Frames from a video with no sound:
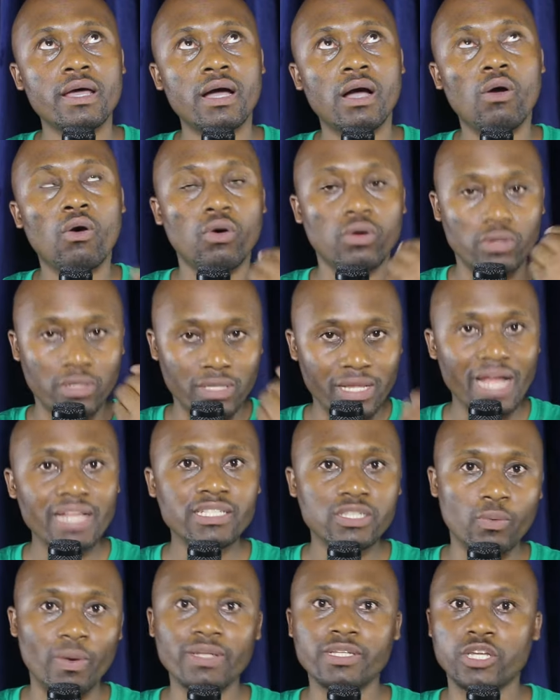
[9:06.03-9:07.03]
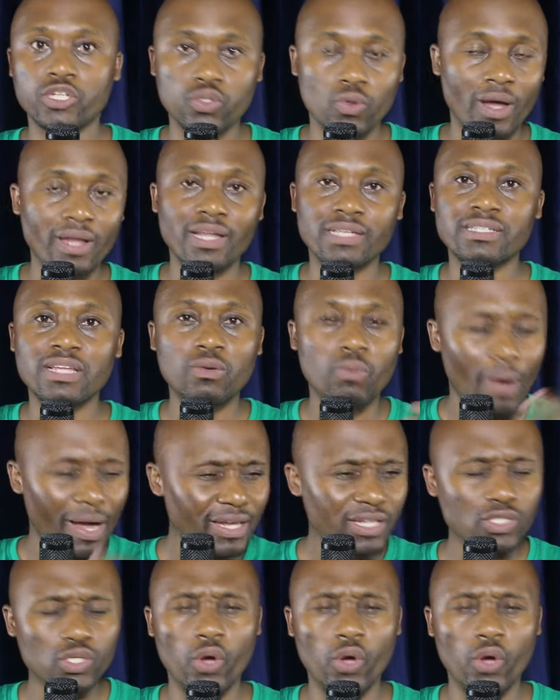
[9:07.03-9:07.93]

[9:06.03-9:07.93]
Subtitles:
Ntanzi wanted to understand what is